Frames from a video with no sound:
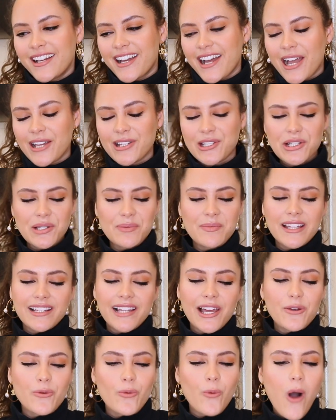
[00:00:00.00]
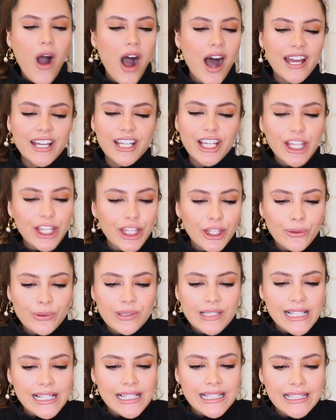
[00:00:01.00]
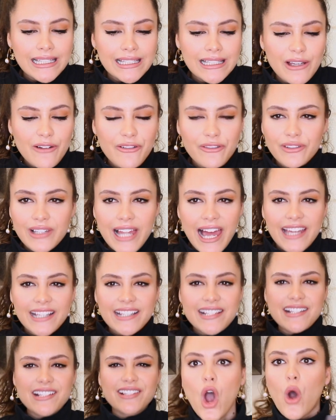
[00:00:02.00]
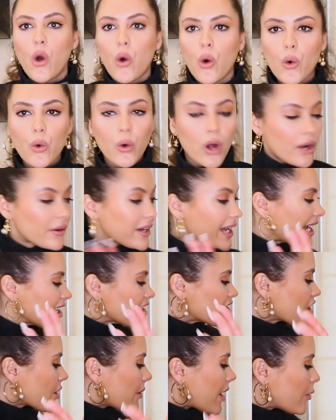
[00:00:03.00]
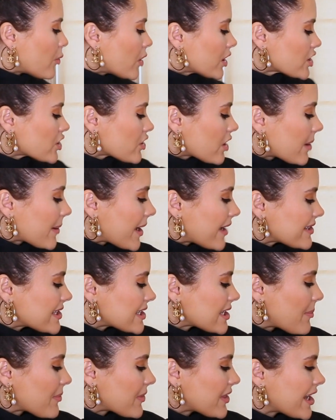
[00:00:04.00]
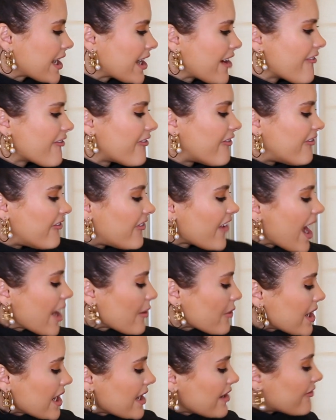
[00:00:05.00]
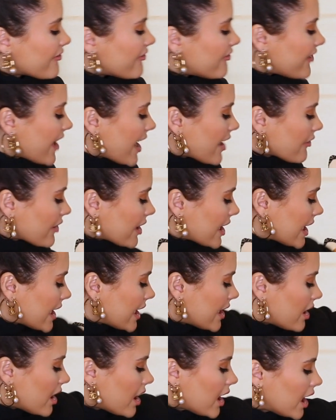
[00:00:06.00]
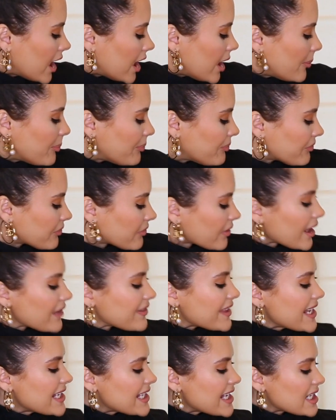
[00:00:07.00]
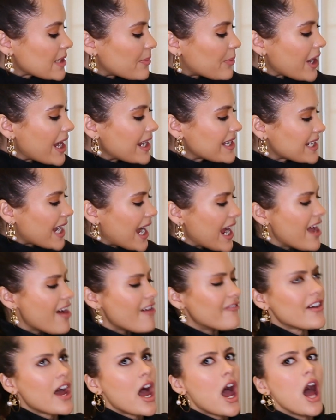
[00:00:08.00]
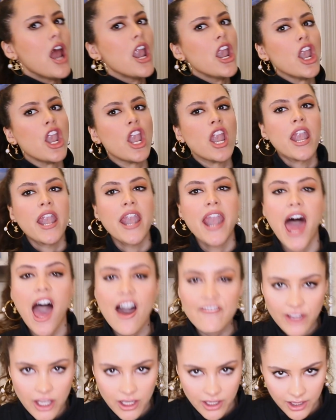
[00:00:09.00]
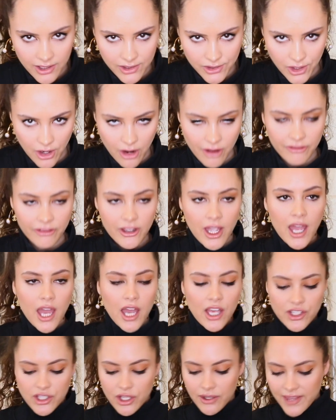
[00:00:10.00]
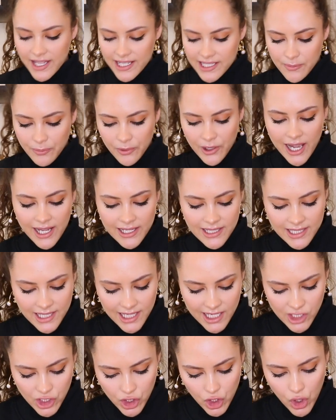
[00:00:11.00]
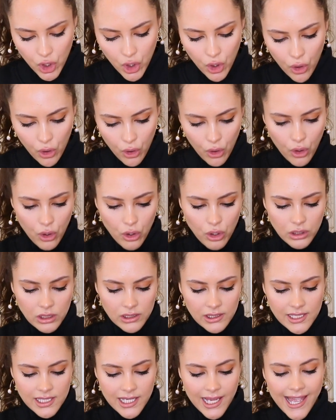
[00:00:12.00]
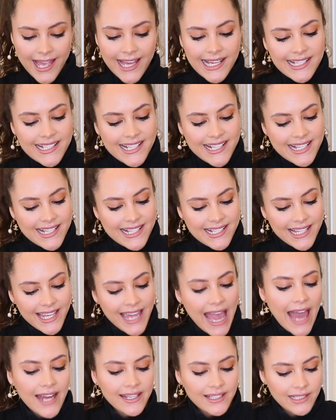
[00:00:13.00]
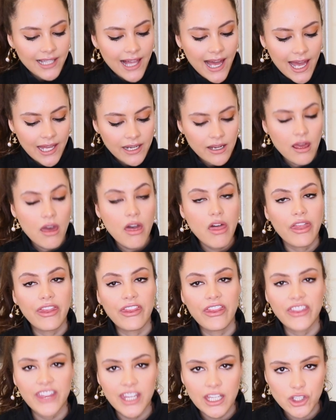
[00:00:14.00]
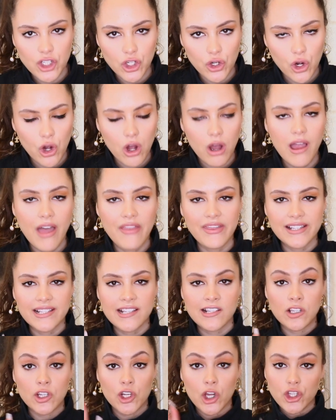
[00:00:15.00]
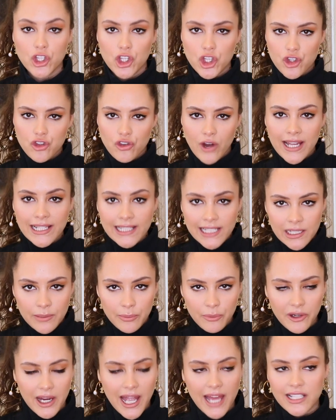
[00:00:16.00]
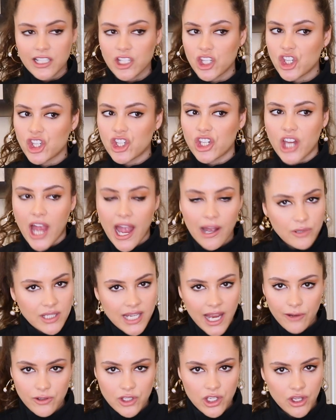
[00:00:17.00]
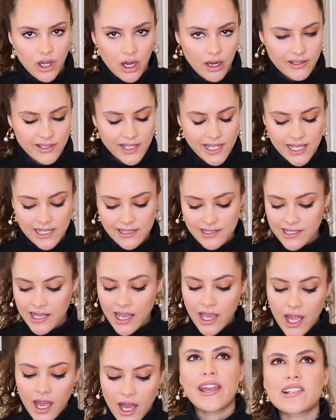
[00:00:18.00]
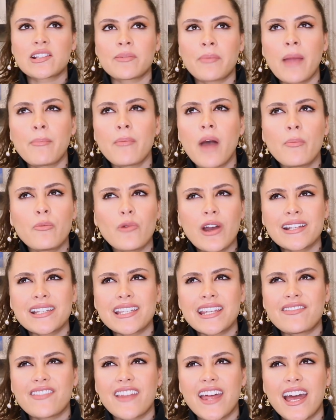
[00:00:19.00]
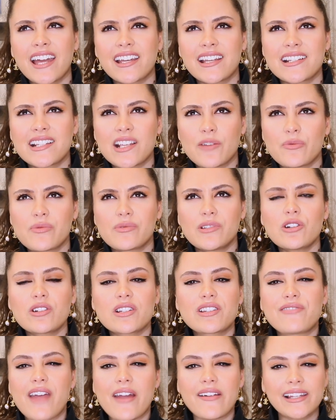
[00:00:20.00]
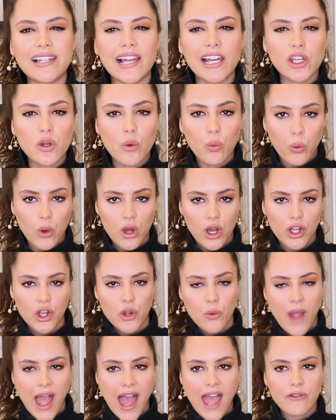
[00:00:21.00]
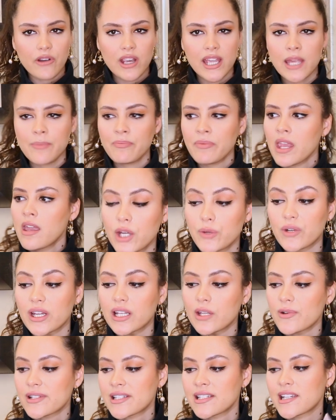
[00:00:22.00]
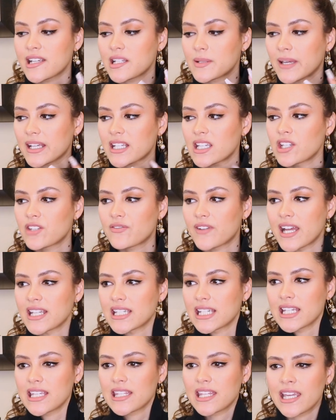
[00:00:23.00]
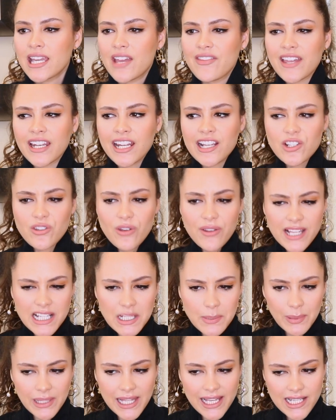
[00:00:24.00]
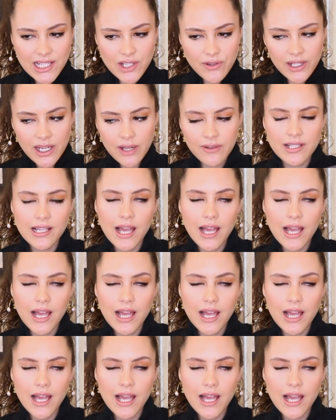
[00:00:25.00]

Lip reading: I just mean like, what a cute little flex. Oh, okay, so I wanna talk about something very, very, this is a brand I have never heard of. So this brand is called Scanlan Theodore, and this is an Australian brand. Shout out to the Aussies. Okay, so my mum went in there because it looked very like workwear-y. I really wasn't expecting to find anything, and then I saw this blazer and I was